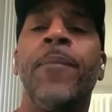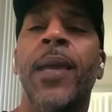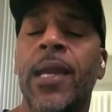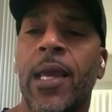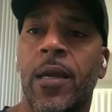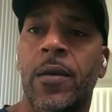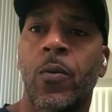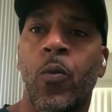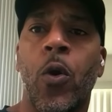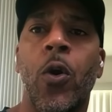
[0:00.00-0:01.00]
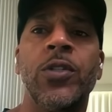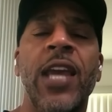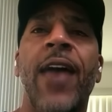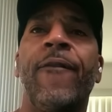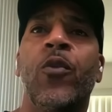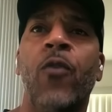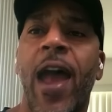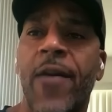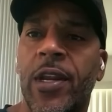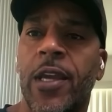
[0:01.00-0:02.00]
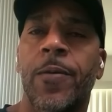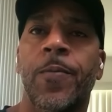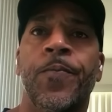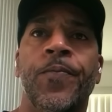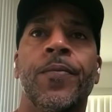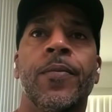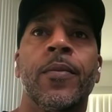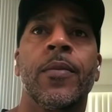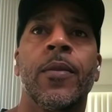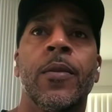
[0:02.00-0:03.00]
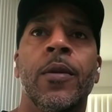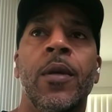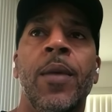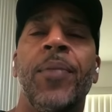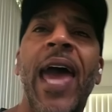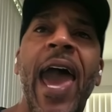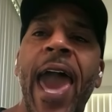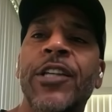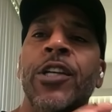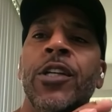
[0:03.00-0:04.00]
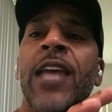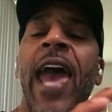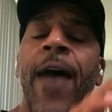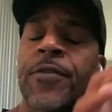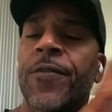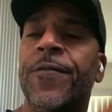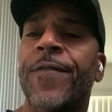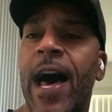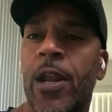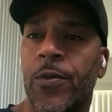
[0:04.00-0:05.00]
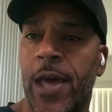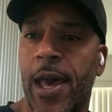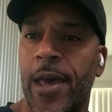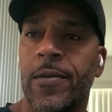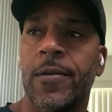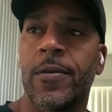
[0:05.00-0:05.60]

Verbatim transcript: have meaning. Words have gravity. But actions have to follow that.